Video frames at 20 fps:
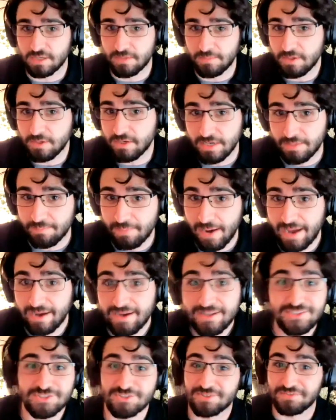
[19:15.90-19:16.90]
a community to
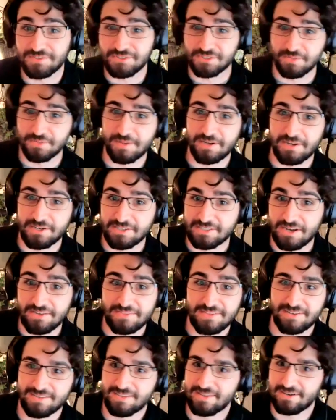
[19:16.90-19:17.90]
pilot so if there's communities
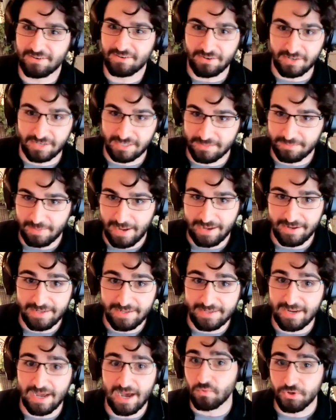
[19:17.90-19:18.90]
out there that are looking to
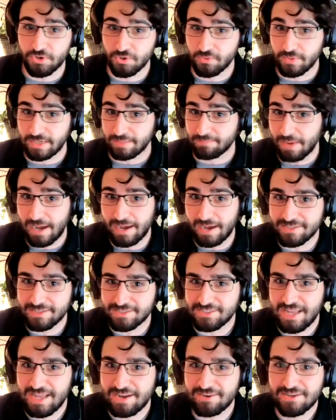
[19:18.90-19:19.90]
pilot we're doing
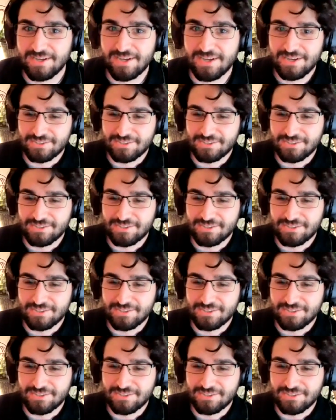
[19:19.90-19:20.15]
pilots now